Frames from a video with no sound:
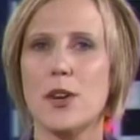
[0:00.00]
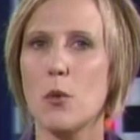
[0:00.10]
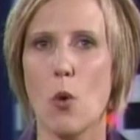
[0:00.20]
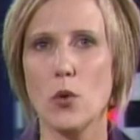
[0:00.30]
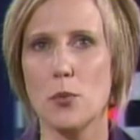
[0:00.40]

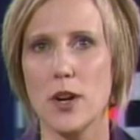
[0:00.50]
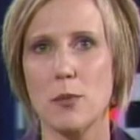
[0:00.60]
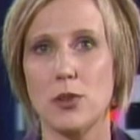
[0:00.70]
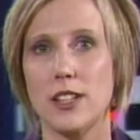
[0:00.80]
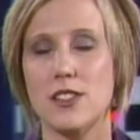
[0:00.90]
it won't
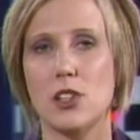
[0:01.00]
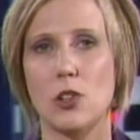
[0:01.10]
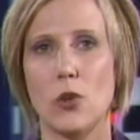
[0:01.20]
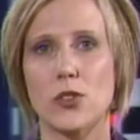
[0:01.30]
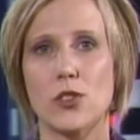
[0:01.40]
bring police
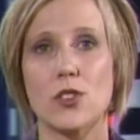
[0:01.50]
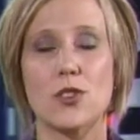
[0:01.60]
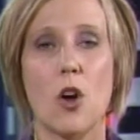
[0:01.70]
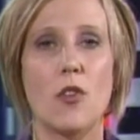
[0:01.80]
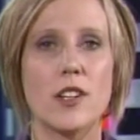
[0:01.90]
closer to
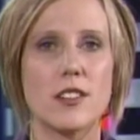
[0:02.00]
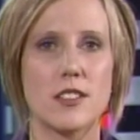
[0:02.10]
solving the